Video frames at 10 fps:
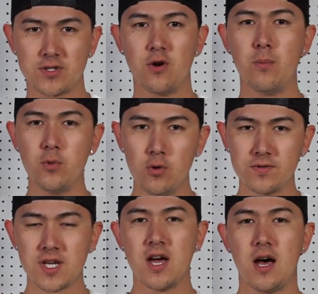so it
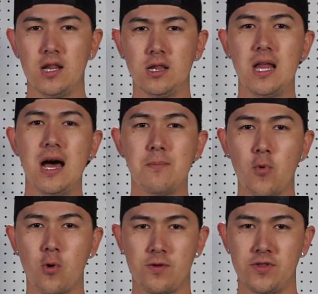moves a lot
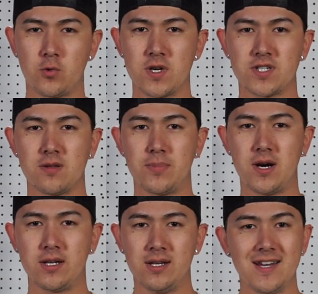more than the rest of the
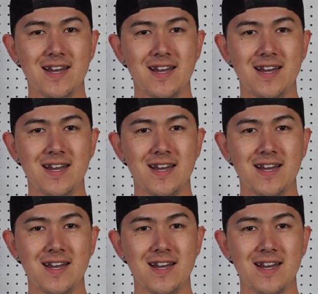body.